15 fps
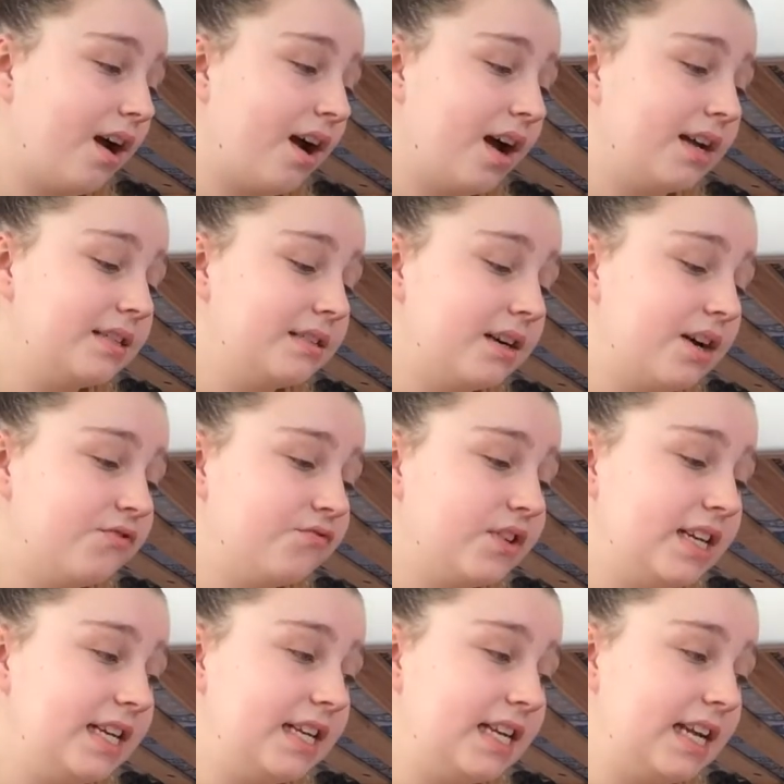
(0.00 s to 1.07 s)
And I
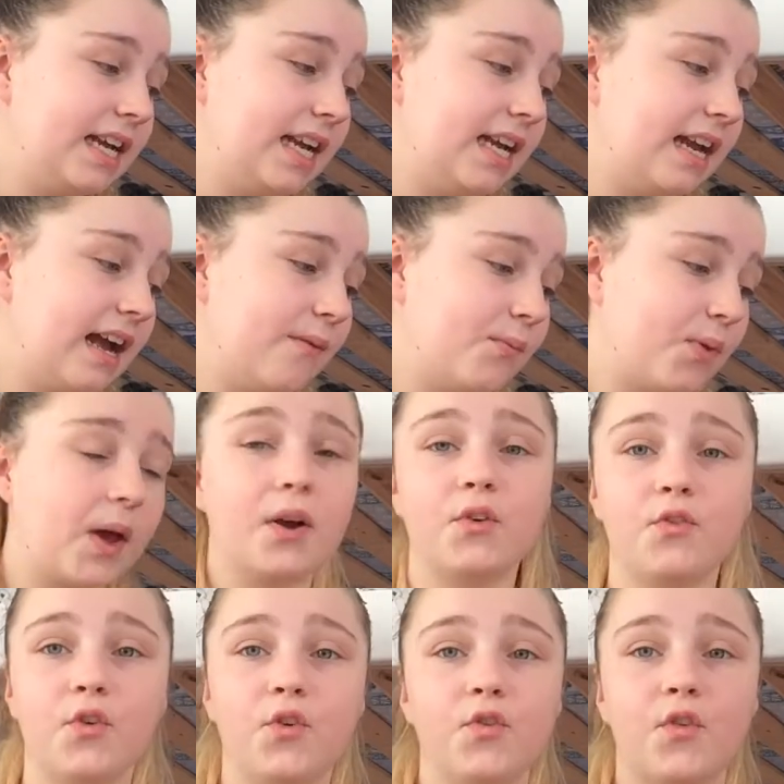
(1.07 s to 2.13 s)
really am
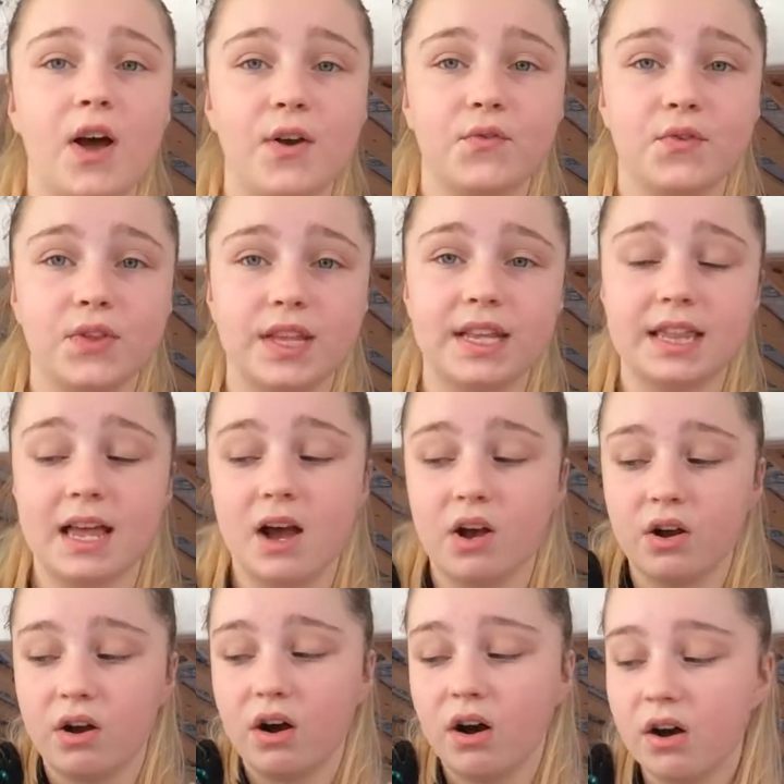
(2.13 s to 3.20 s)
thankful for everything that I
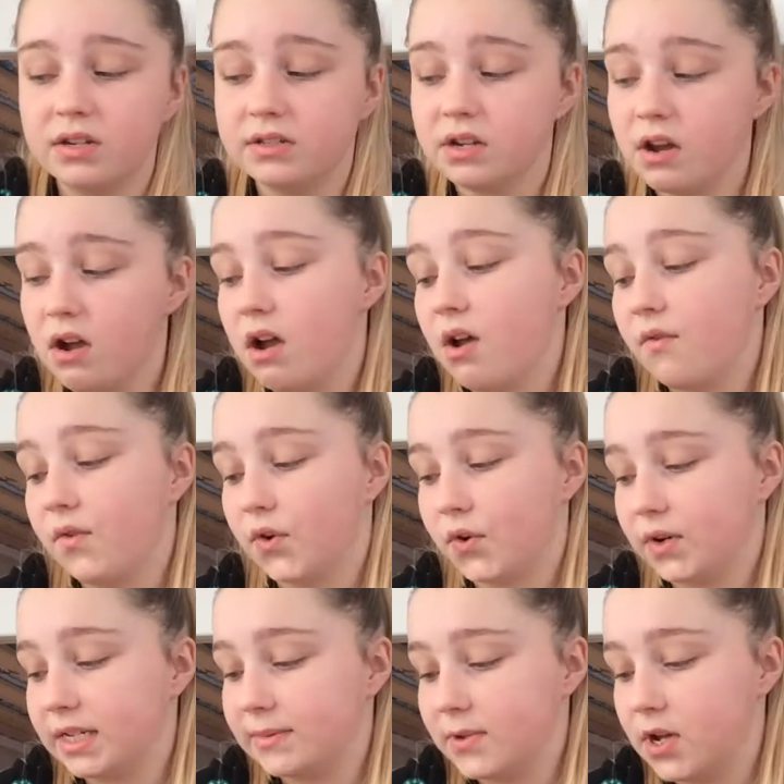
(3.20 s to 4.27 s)
got for
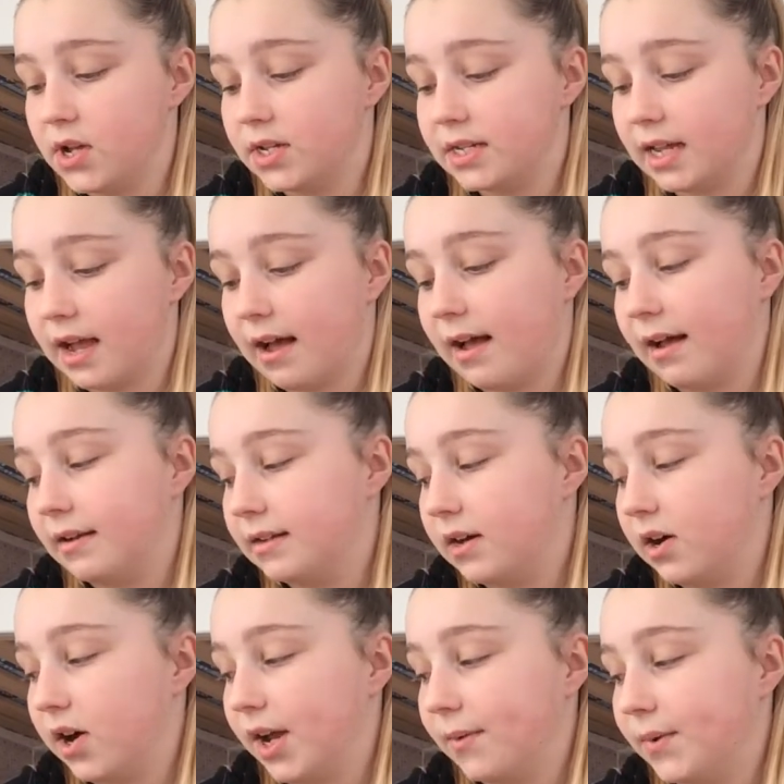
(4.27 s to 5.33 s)
Christmas, and
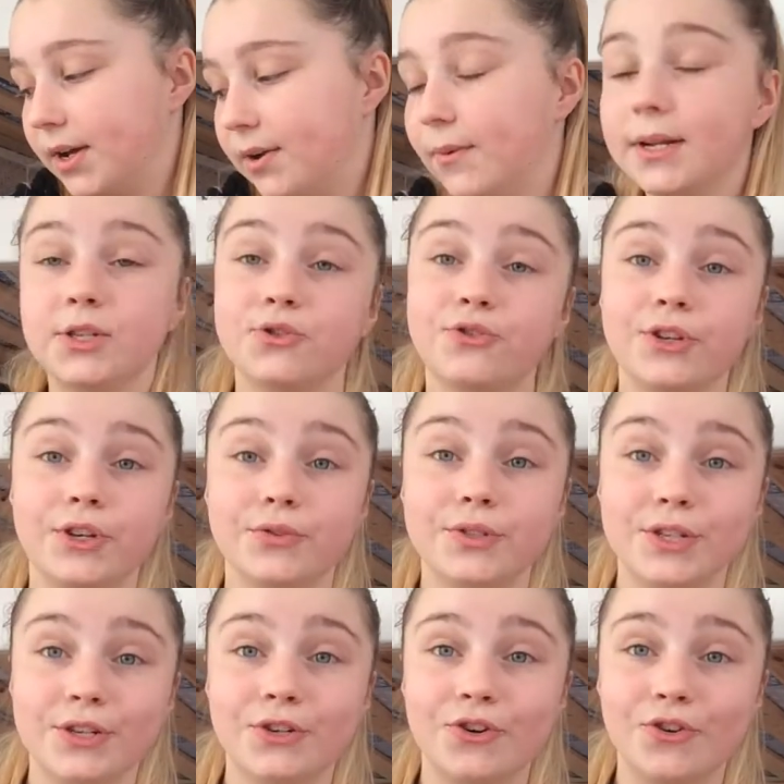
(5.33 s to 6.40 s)
I'm going to enjoy
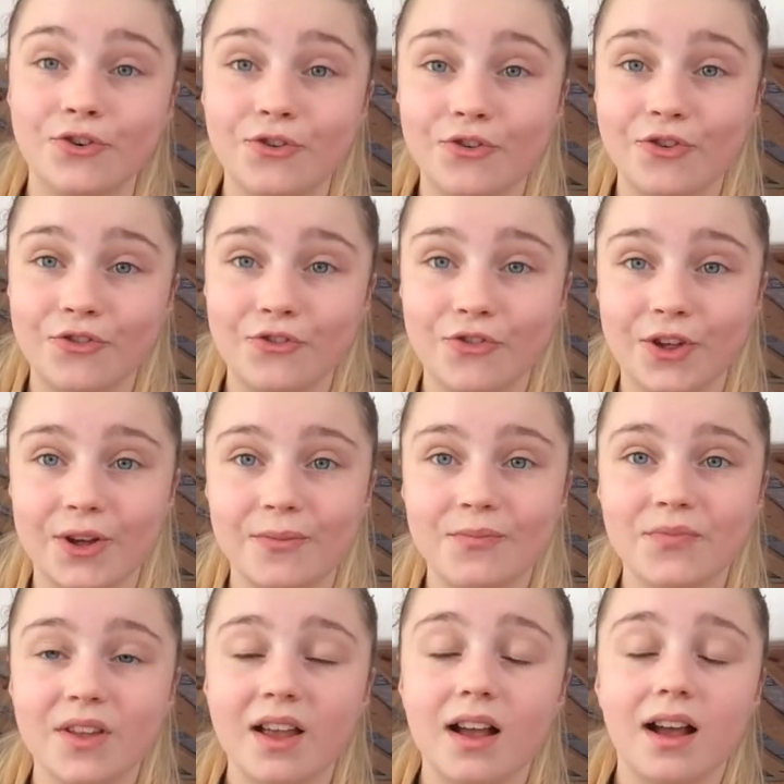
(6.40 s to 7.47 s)
using all of
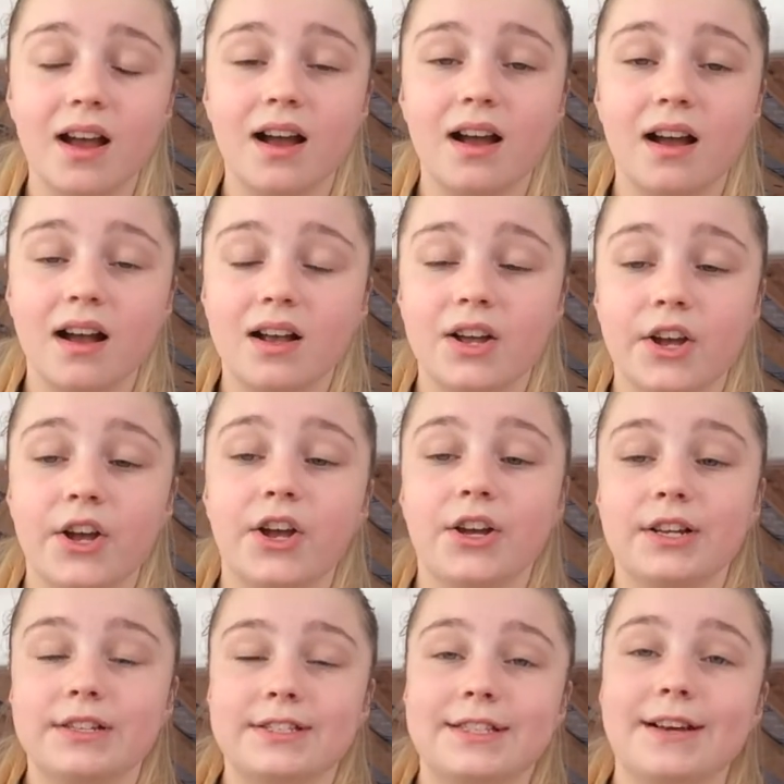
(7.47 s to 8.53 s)
them.
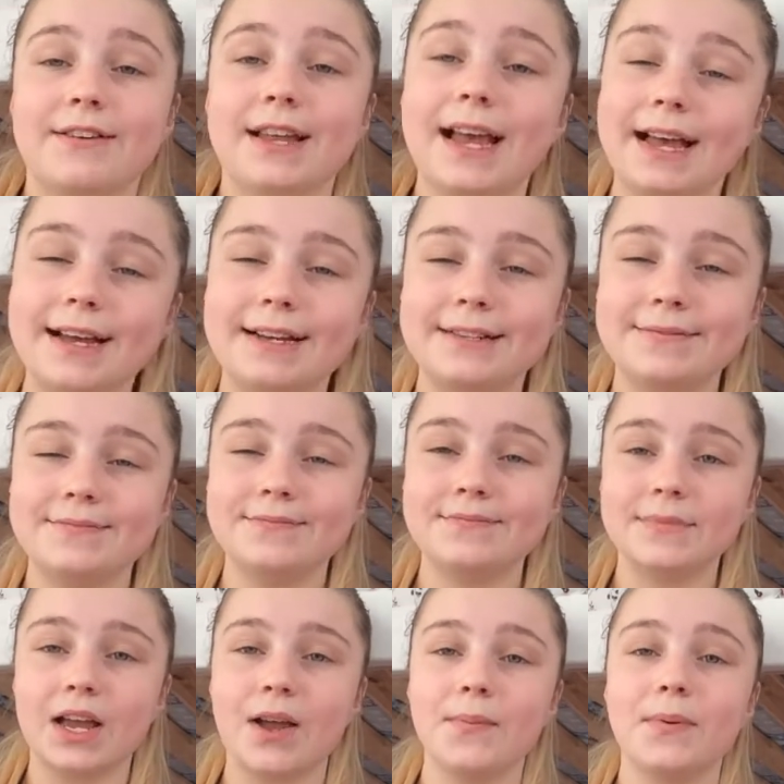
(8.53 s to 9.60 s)
So yeah,
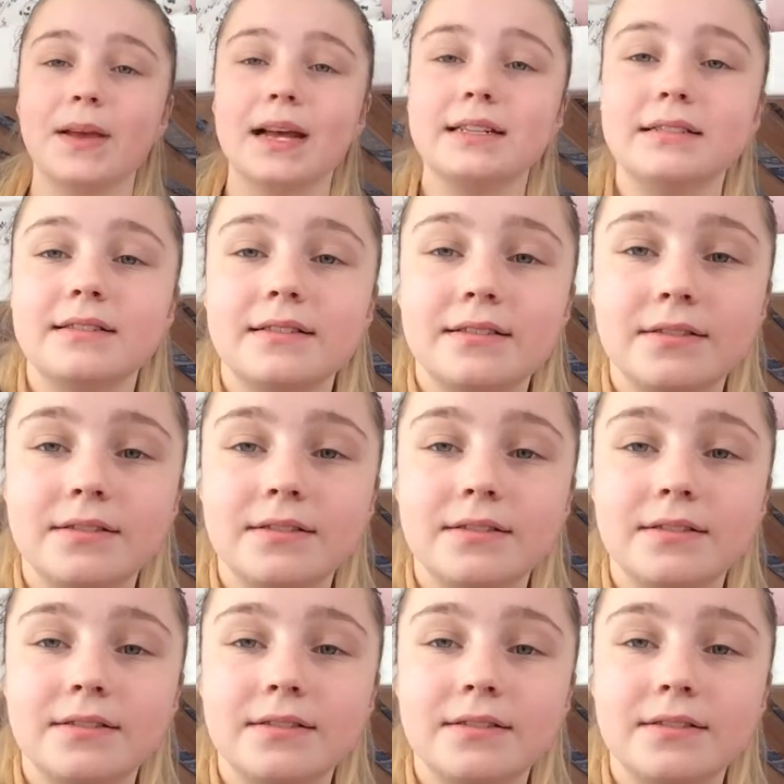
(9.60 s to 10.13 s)
hope you had